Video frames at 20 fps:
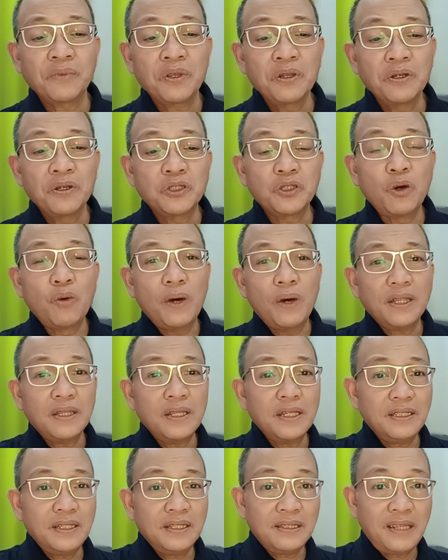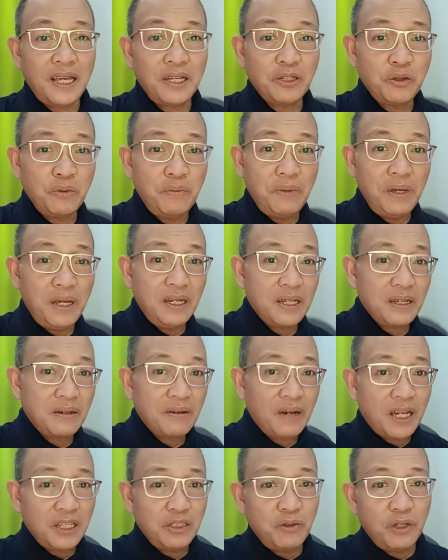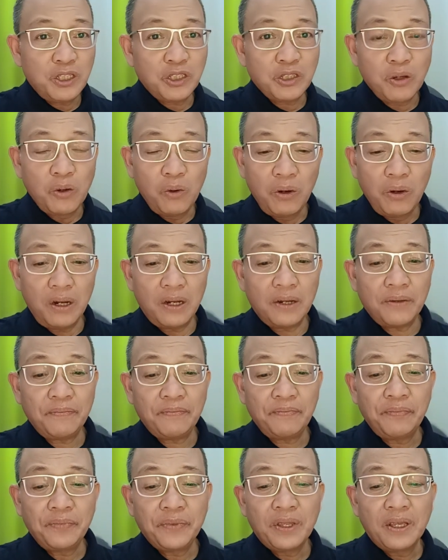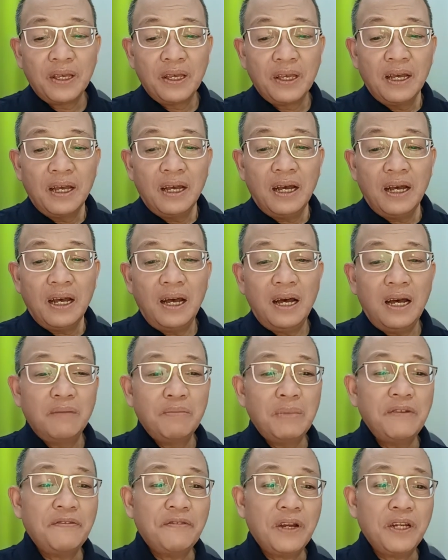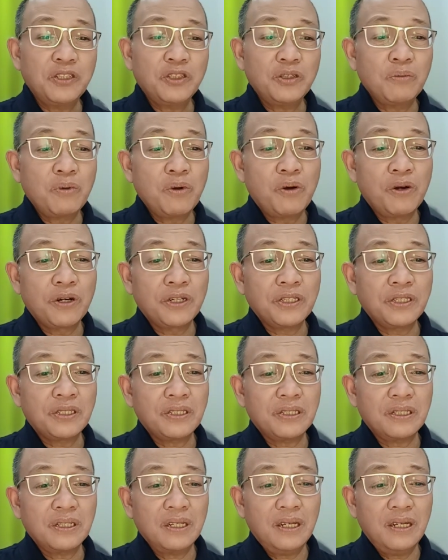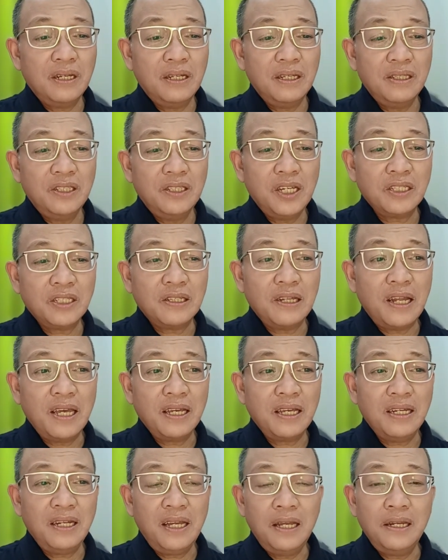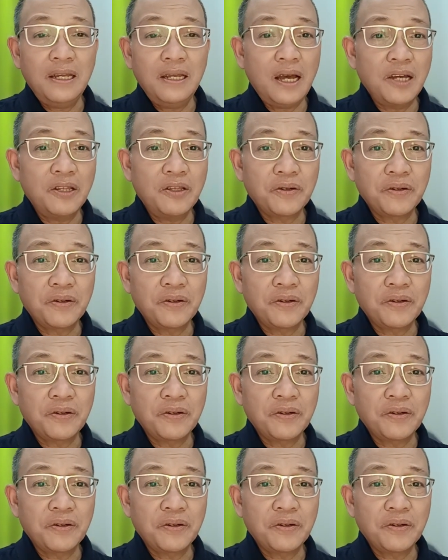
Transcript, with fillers: so what does it take to be in the graduate school uh, my friends, of course, just like in any other